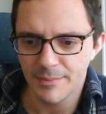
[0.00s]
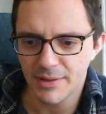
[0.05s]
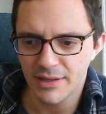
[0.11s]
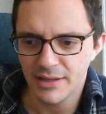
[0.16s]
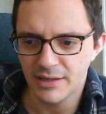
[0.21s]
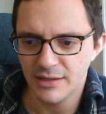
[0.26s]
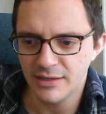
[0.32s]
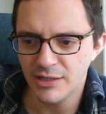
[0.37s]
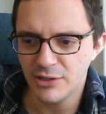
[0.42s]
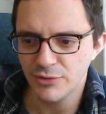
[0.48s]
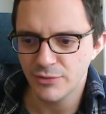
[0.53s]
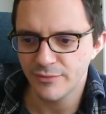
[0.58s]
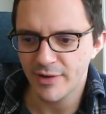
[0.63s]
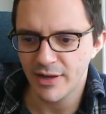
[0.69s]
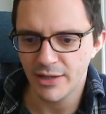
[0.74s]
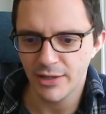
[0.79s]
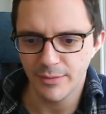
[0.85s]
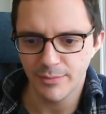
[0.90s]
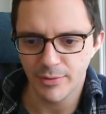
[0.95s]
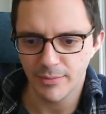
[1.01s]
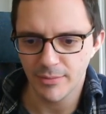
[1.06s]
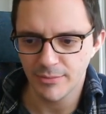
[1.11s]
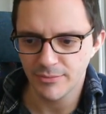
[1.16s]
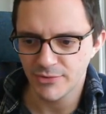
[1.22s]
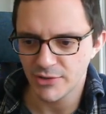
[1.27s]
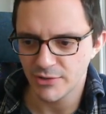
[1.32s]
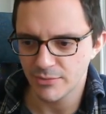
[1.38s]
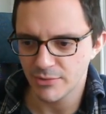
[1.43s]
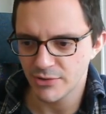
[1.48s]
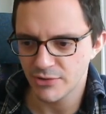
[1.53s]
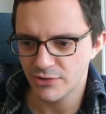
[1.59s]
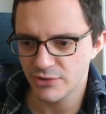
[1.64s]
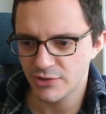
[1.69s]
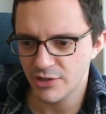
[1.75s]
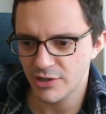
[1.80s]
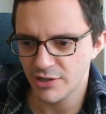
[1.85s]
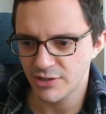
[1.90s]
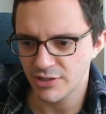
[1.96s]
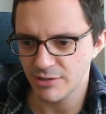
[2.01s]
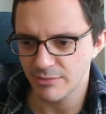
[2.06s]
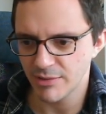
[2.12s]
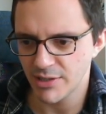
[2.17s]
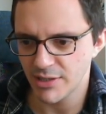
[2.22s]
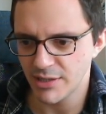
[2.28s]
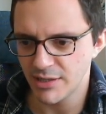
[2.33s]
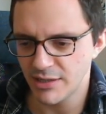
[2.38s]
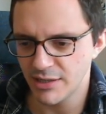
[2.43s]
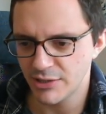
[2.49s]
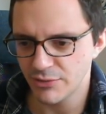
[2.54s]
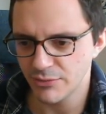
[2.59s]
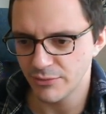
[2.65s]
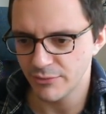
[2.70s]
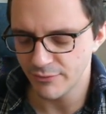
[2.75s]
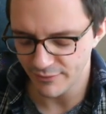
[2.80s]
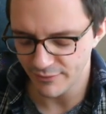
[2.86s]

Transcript: Initial value problem, since we're starting with an initial